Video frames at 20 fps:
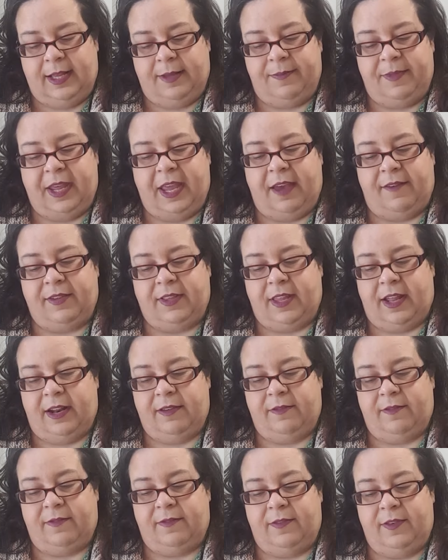They have a lot
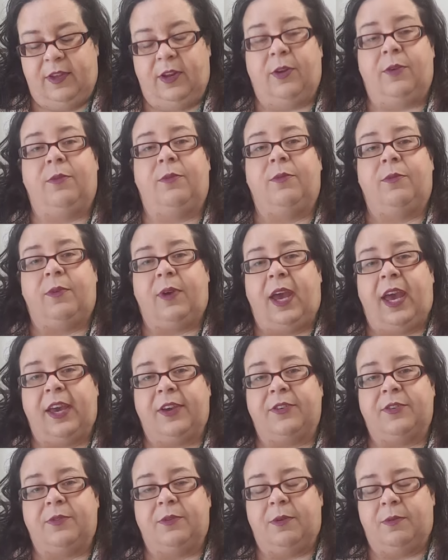of,
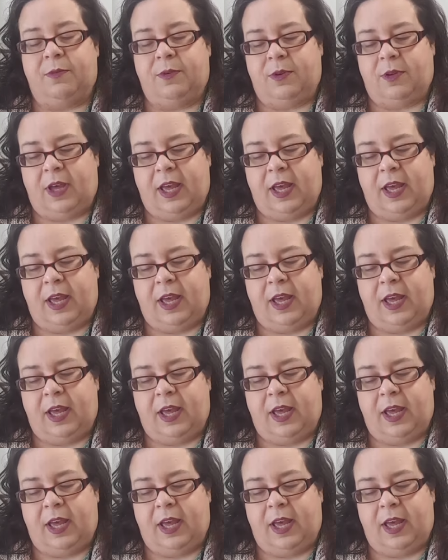actual wool.